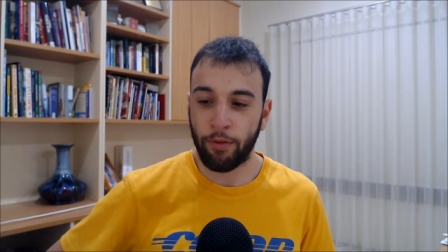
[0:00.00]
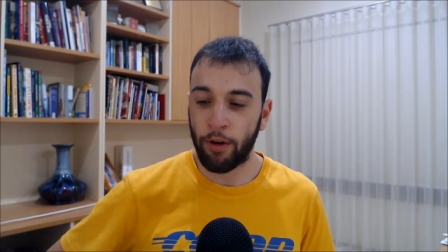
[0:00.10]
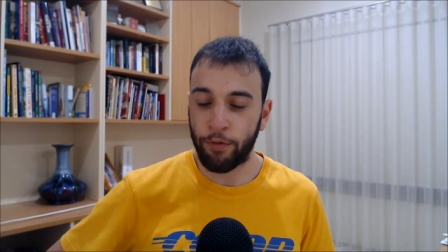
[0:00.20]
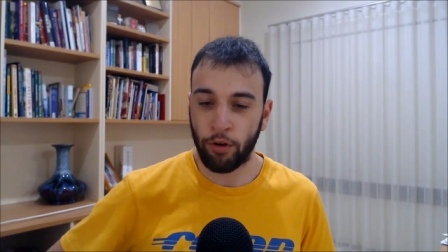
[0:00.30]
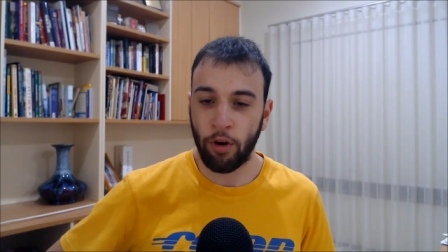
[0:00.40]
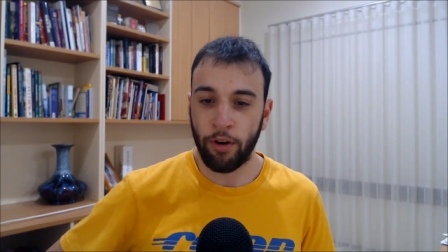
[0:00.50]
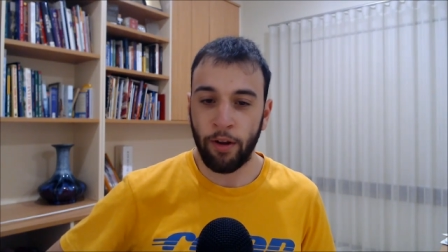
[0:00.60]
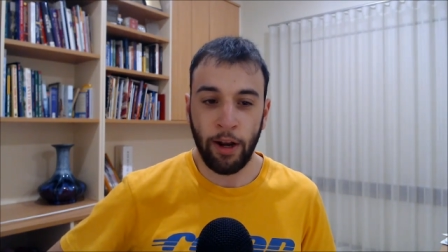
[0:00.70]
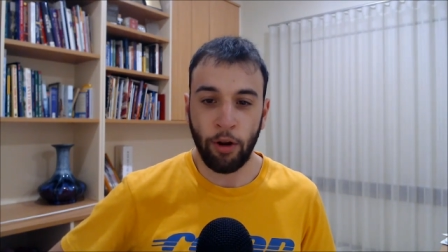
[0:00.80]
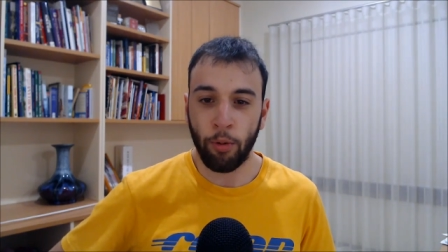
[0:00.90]
forgot it,
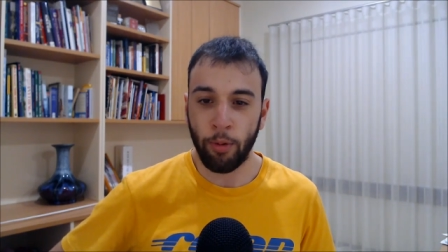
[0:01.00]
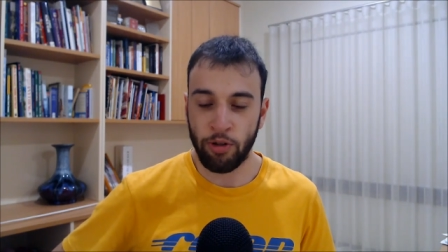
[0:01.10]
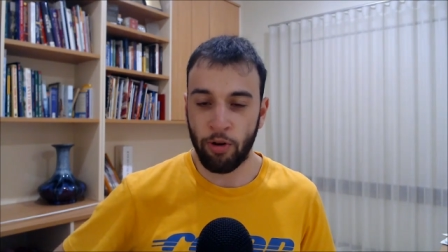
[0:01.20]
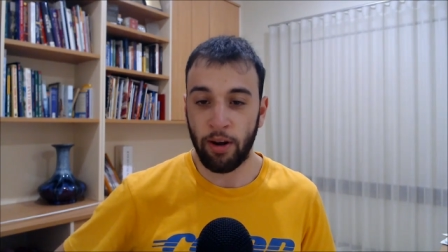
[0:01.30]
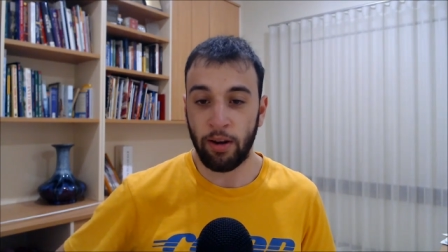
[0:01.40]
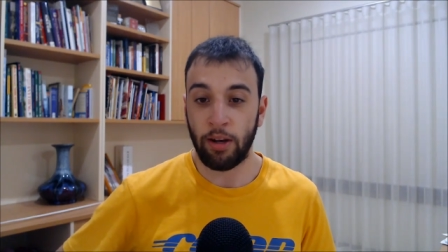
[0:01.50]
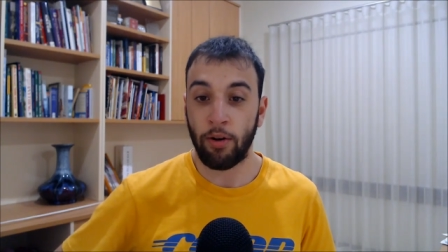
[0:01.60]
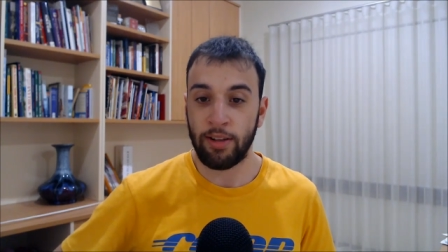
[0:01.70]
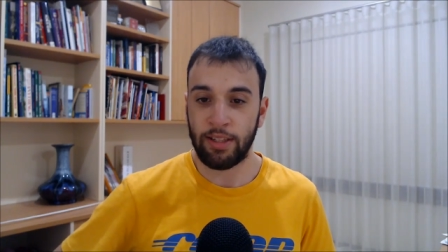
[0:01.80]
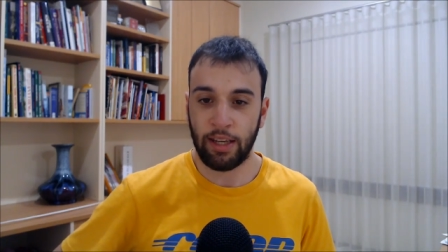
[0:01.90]
and I almost traded in
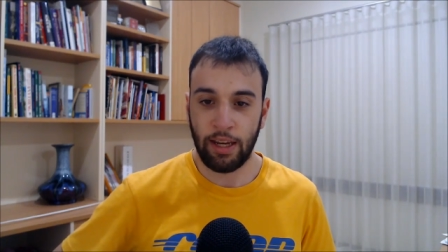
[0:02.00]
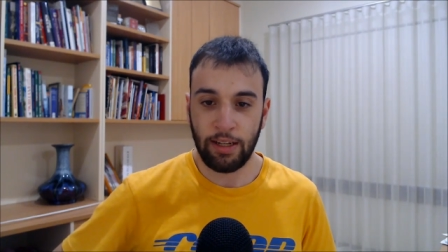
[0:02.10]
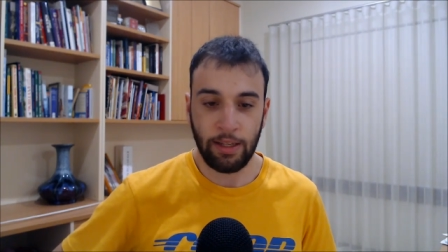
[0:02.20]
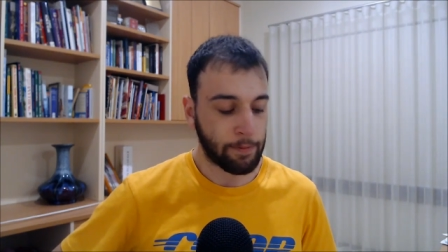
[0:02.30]
Isaac Heaney.